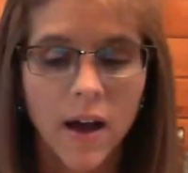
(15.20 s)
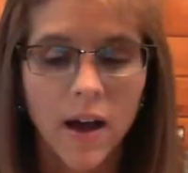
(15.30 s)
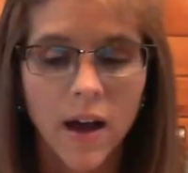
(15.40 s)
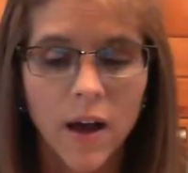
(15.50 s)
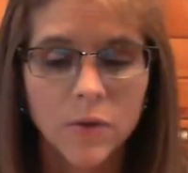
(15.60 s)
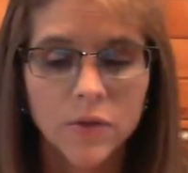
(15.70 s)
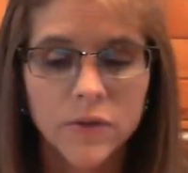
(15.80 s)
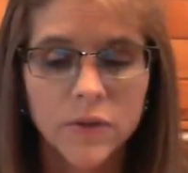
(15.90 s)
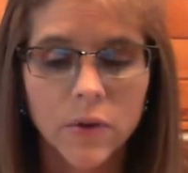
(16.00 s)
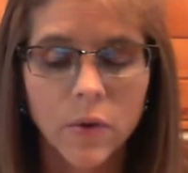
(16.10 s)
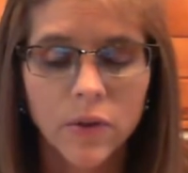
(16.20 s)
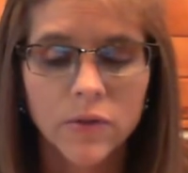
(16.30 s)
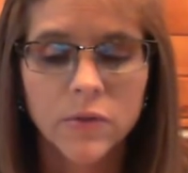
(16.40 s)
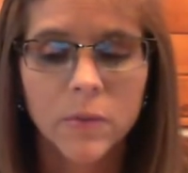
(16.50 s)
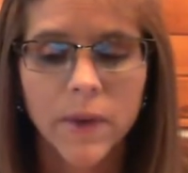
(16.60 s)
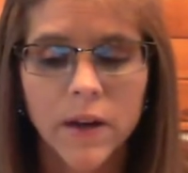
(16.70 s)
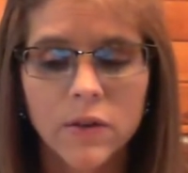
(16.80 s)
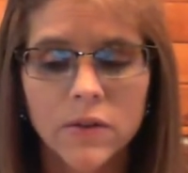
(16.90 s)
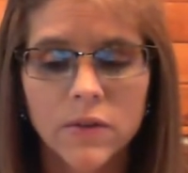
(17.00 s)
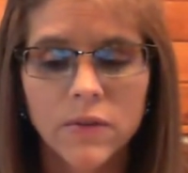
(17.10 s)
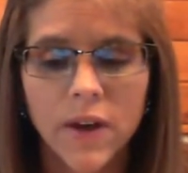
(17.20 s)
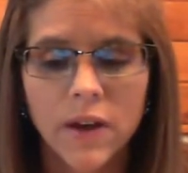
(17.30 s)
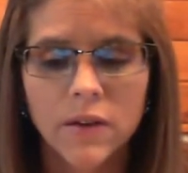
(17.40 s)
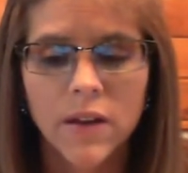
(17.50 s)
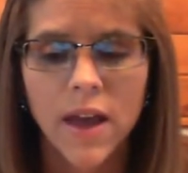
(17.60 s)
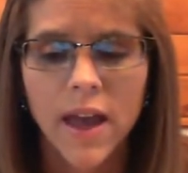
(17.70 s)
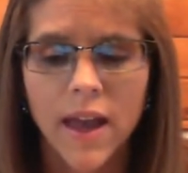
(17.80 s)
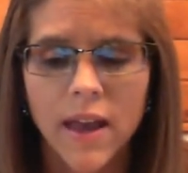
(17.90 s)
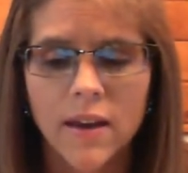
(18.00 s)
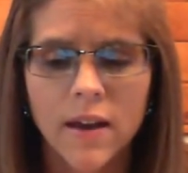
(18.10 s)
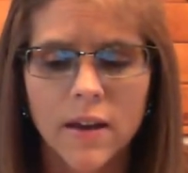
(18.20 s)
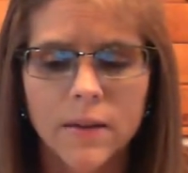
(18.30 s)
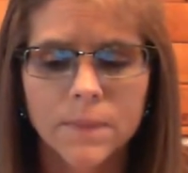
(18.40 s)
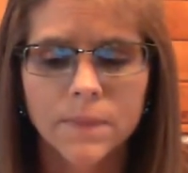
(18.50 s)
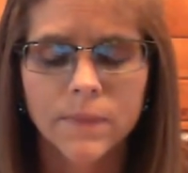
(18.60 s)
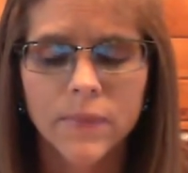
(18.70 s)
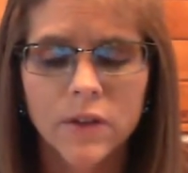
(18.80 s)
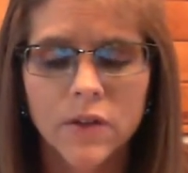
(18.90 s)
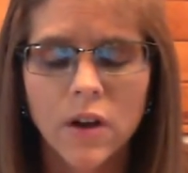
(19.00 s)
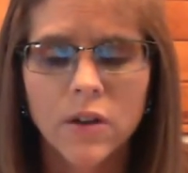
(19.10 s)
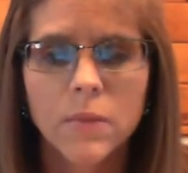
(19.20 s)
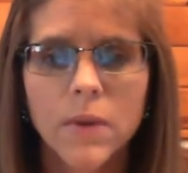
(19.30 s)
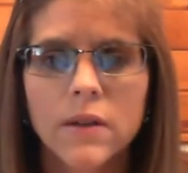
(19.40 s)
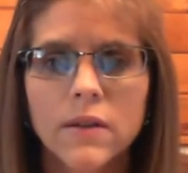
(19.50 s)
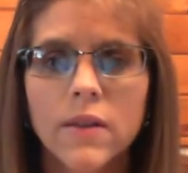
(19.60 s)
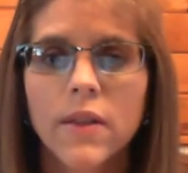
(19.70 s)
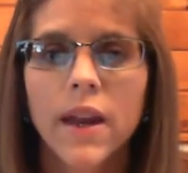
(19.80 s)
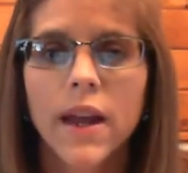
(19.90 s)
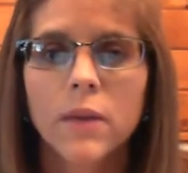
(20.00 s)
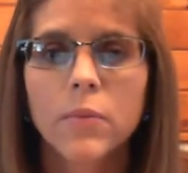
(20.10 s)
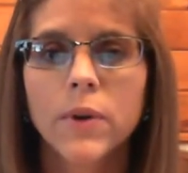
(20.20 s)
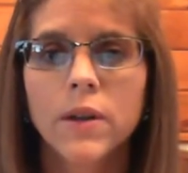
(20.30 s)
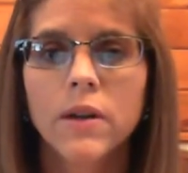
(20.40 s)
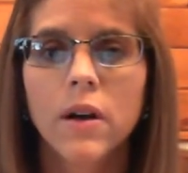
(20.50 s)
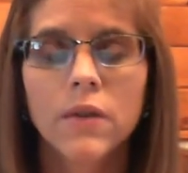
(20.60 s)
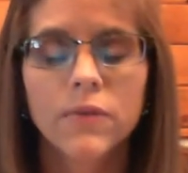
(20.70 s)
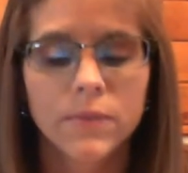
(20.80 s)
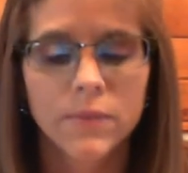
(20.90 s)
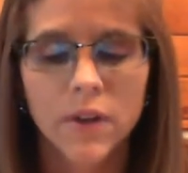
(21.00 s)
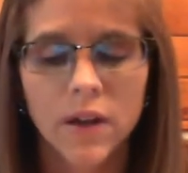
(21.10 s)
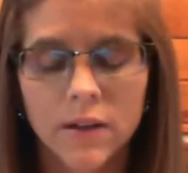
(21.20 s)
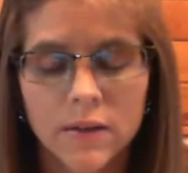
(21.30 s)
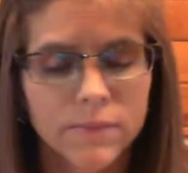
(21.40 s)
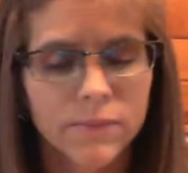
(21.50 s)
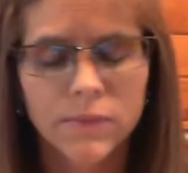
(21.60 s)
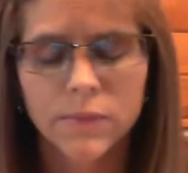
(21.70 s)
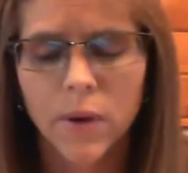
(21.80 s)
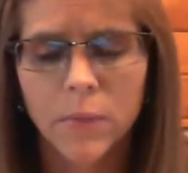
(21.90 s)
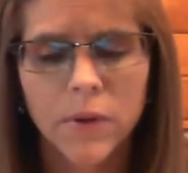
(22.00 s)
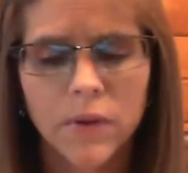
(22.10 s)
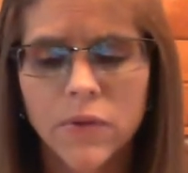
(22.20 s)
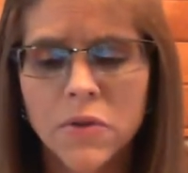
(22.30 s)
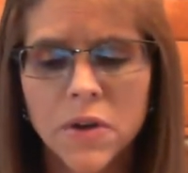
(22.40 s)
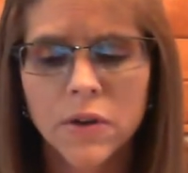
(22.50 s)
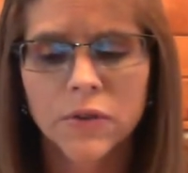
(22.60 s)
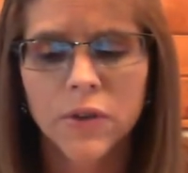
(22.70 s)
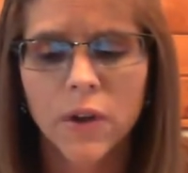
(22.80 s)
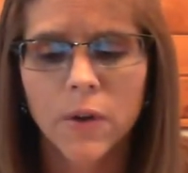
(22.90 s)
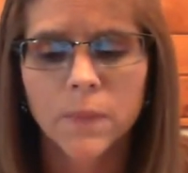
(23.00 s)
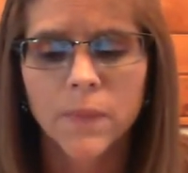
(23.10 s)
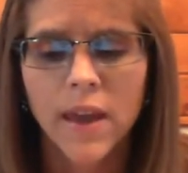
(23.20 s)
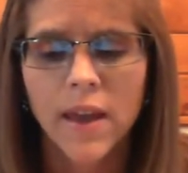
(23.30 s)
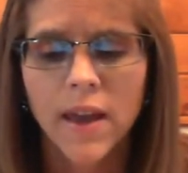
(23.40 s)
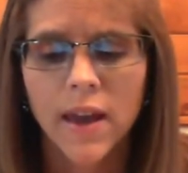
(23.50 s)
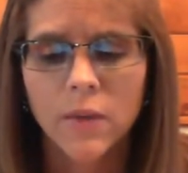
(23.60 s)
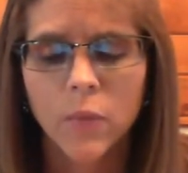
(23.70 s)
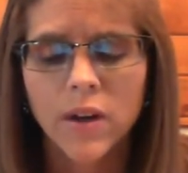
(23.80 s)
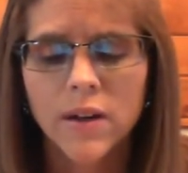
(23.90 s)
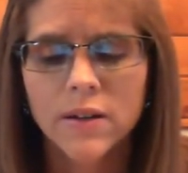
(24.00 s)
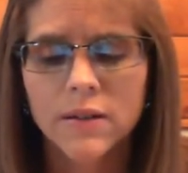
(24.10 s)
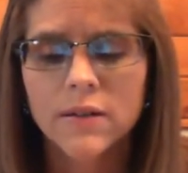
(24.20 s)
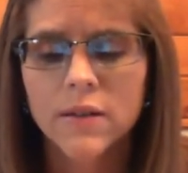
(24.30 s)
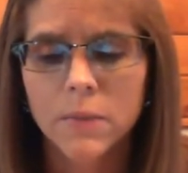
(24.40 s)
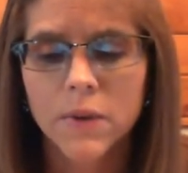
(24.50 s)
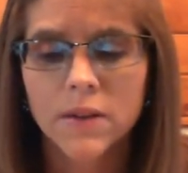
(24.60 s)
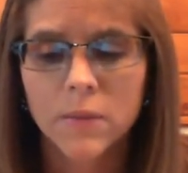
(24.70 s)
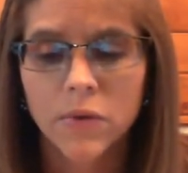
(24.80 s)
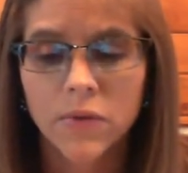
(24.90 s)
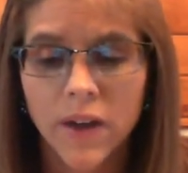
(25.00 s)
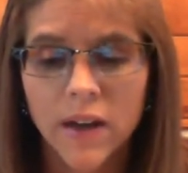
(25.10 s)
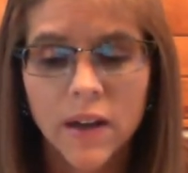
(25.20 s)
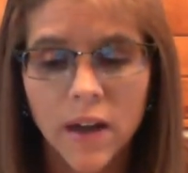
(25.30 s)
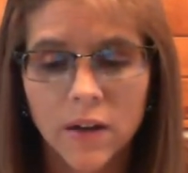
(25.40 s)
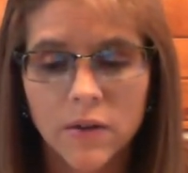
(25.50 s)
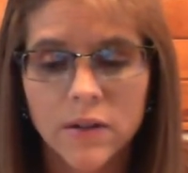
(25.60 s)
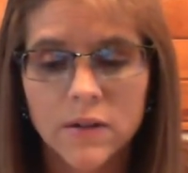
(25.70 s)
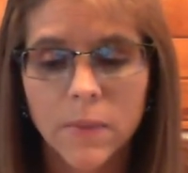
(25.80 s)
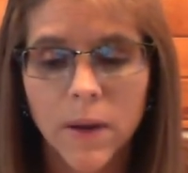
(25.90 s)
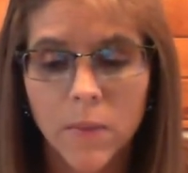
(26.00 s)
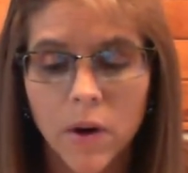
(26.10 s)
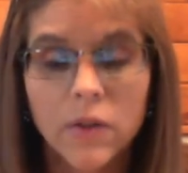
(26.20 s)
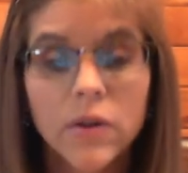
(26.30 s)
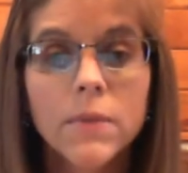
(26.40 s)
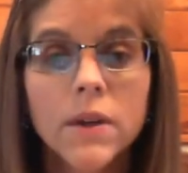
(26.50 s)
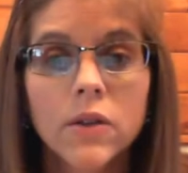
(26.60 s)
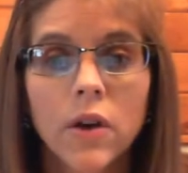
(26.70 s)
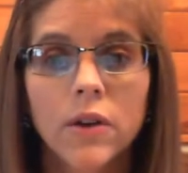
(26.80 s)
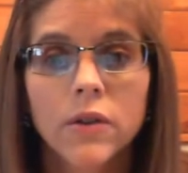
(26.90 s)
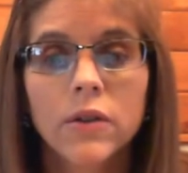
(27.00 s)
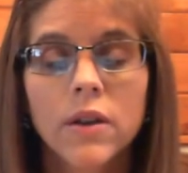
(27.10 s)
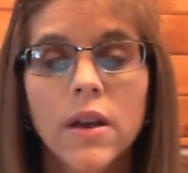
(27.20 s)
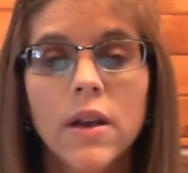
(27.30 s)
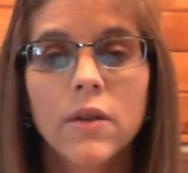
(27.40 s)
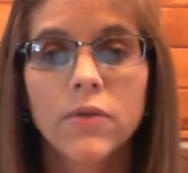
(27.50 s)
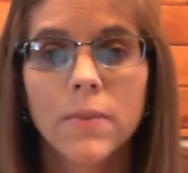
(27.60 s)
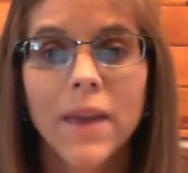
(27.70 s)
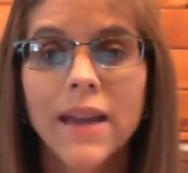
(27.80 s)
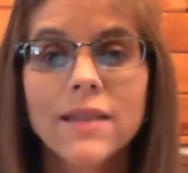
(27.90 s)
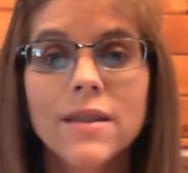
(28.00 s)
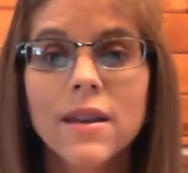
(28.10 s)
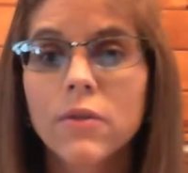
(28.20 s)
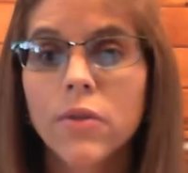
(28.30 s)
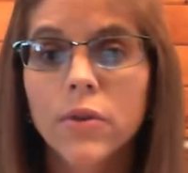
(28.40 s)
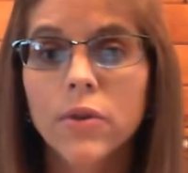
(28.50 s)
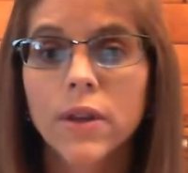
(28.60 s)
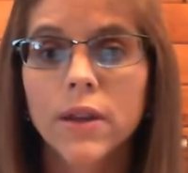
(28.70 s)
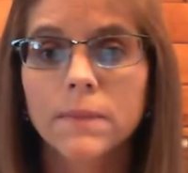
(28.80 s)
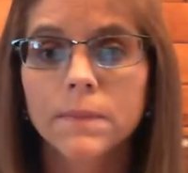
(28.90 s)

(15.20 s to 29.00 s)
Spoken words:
I was going through some of my notes and found a document that I had printed off probably a few years ago. And what it is it's a prophetic utterance by Margaret McDonald from 1830.